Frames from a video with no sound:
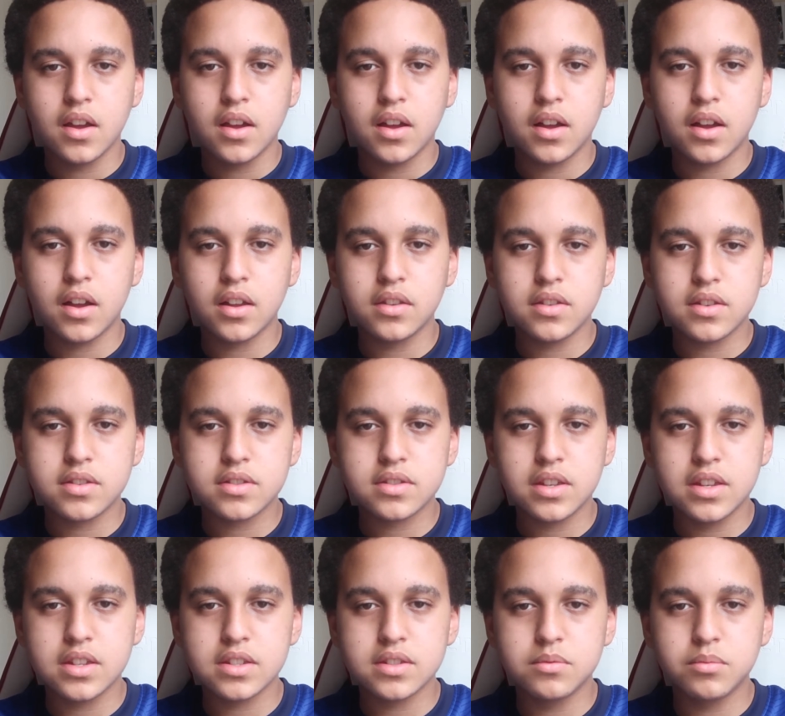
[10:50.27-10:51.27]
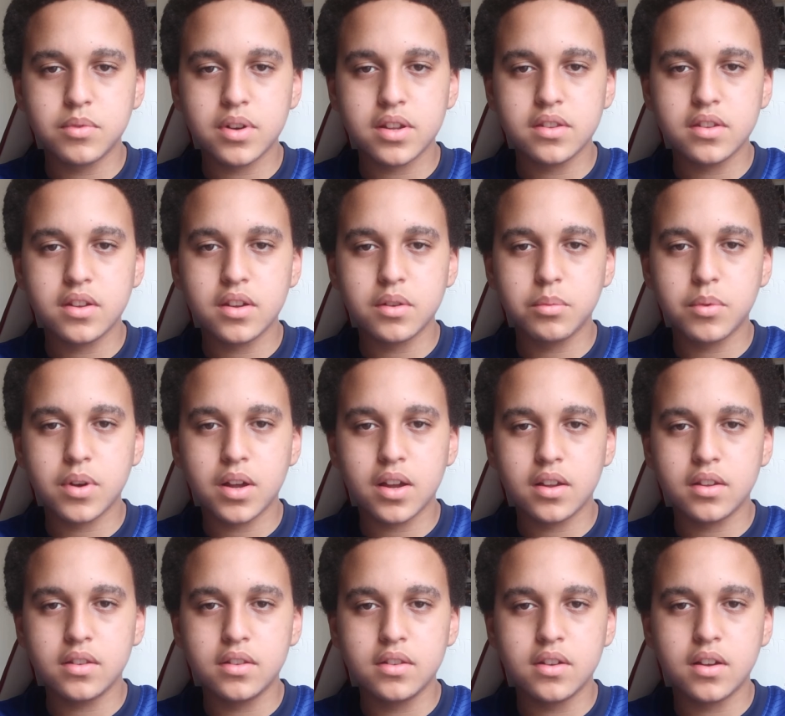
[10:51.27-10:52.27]
And this season, when they
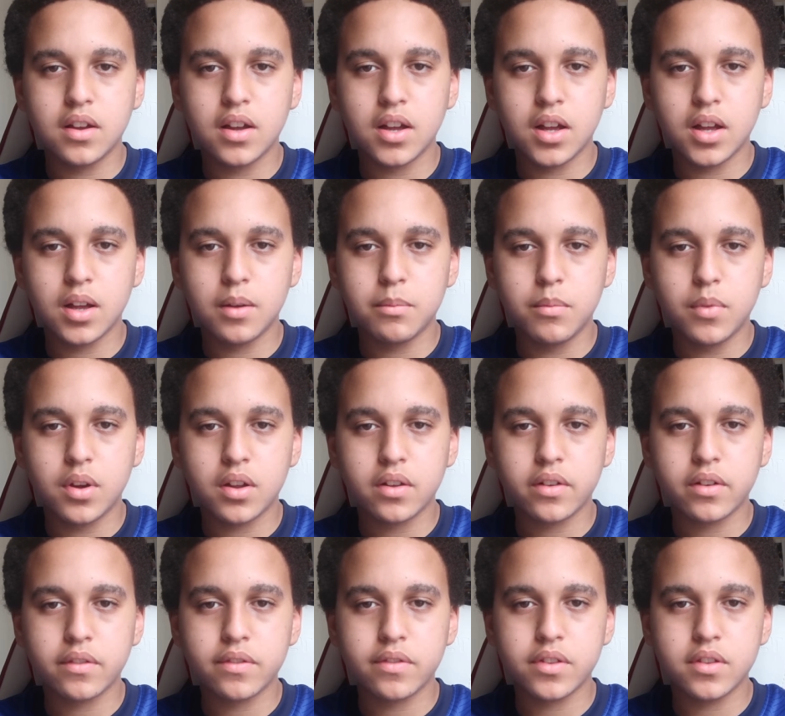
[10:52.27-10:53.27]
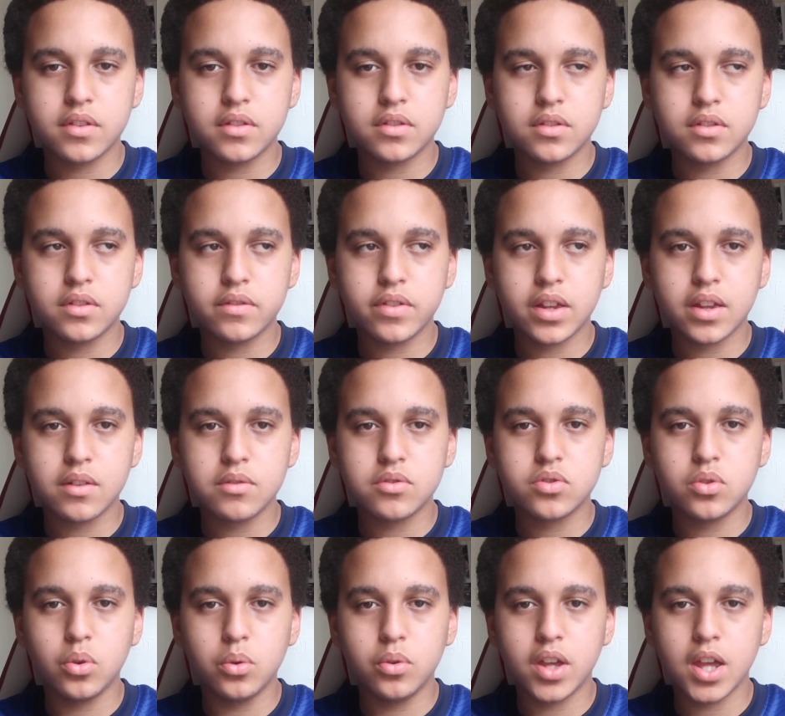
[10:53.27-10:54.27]
won, for the, I think it was
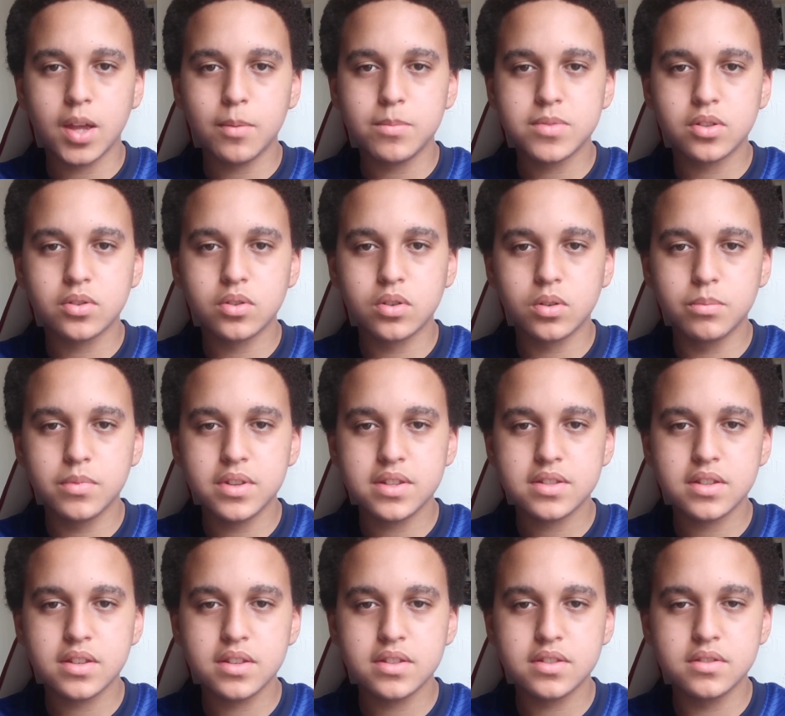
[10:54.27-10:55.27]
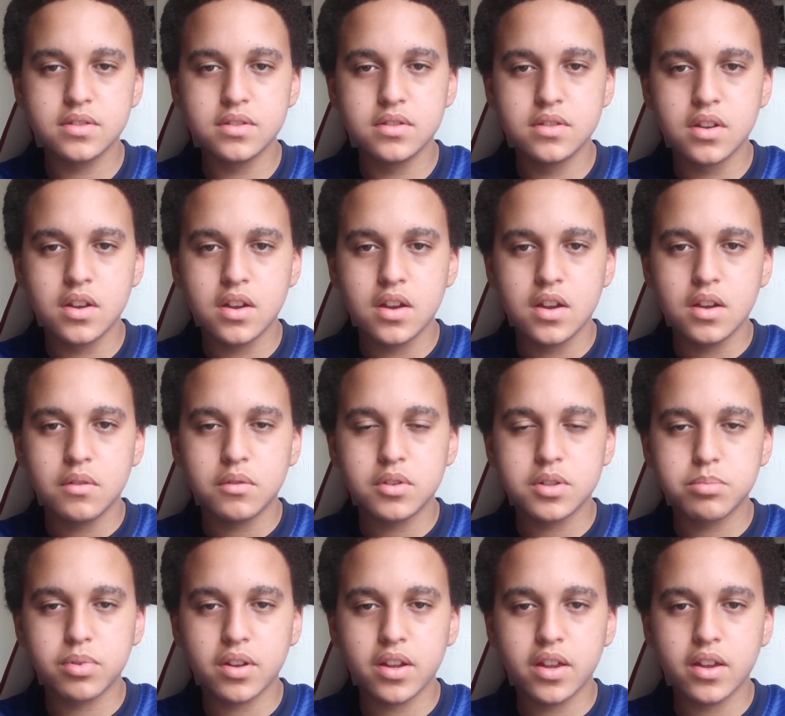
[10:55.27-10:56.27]
2 games at home this season was
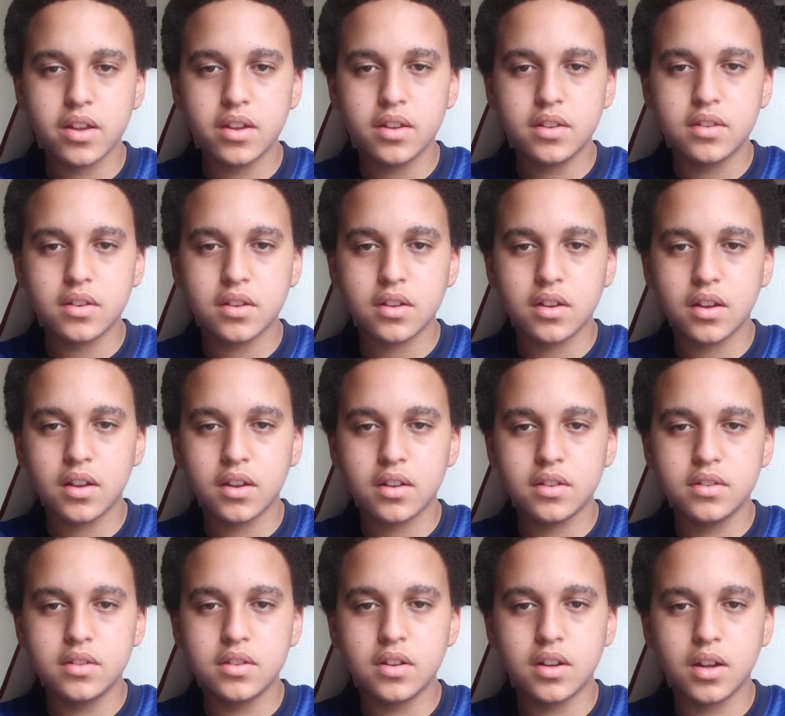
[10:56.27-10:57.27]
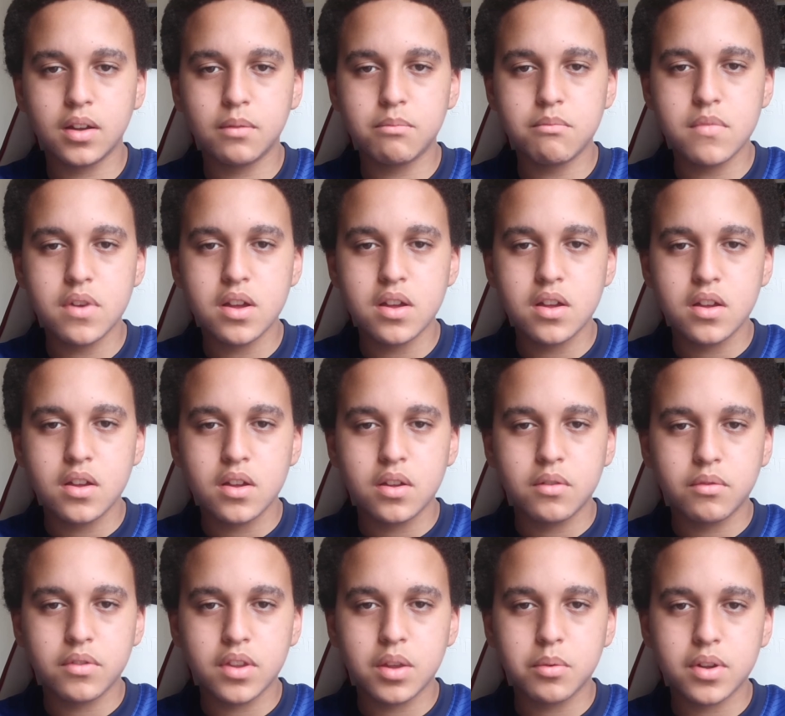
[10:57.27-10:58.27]
played, and
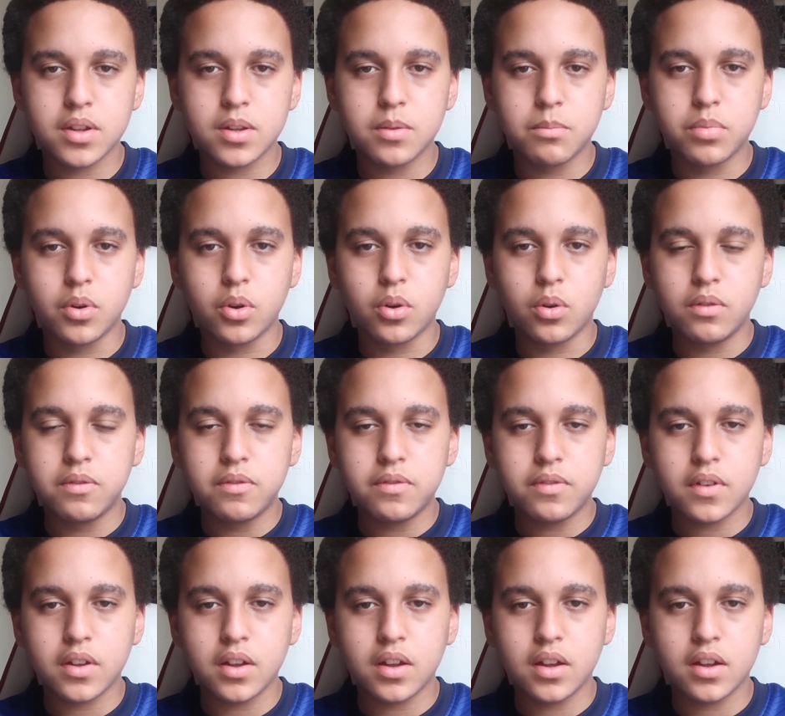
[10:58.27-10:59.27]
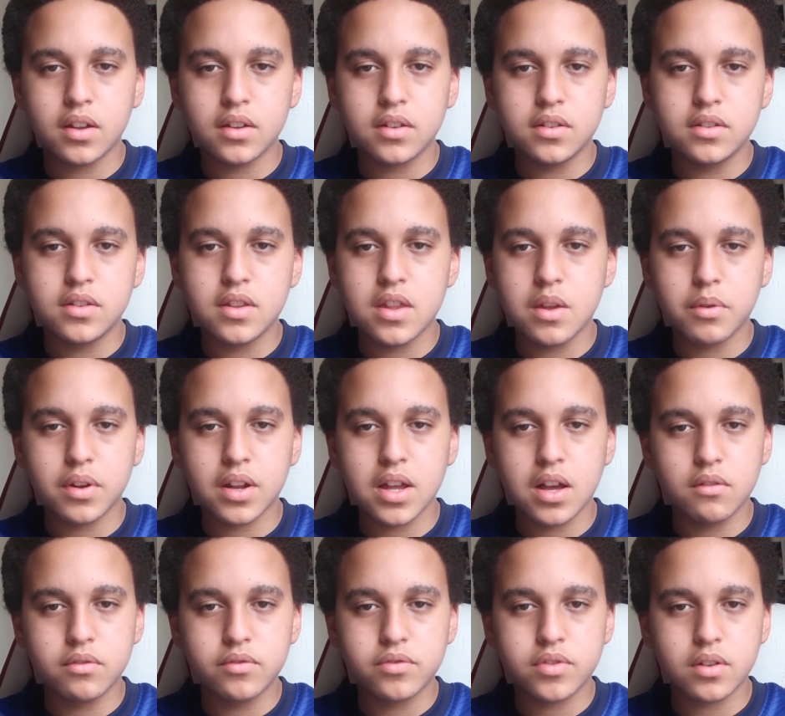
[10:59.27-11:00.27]
they won them both, and they were
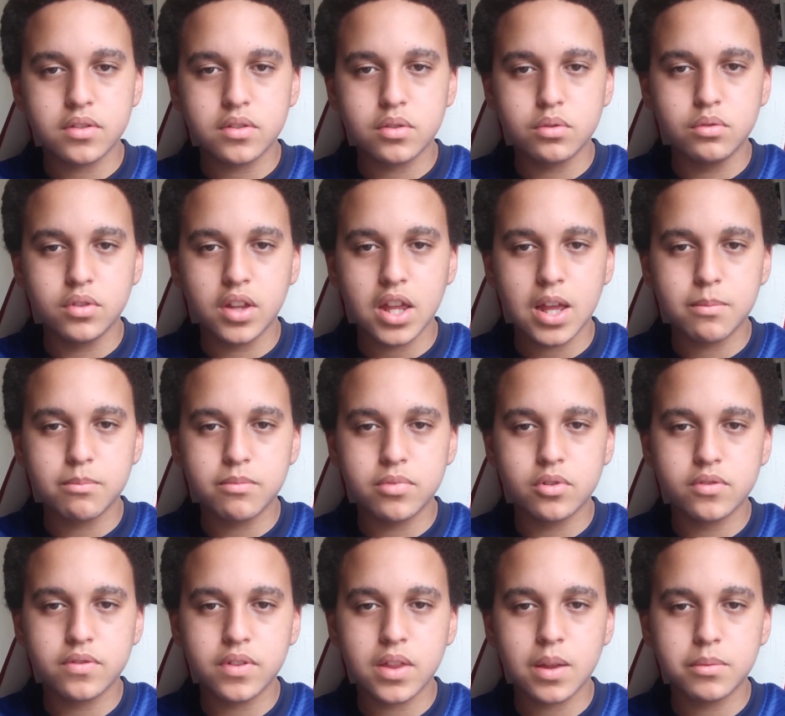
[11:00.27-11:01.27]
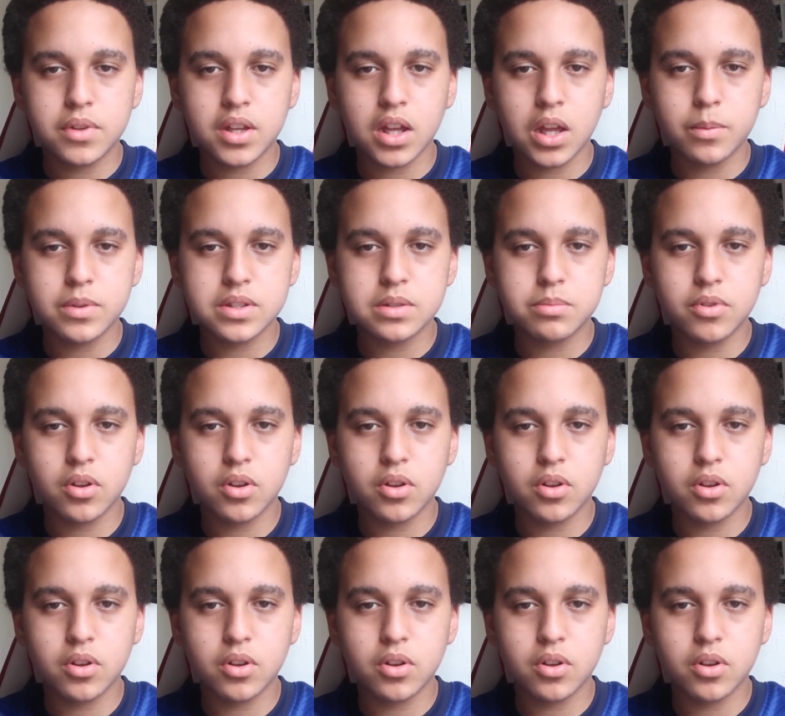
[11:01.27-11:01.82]
loud throughout the whole game, both of them times, to be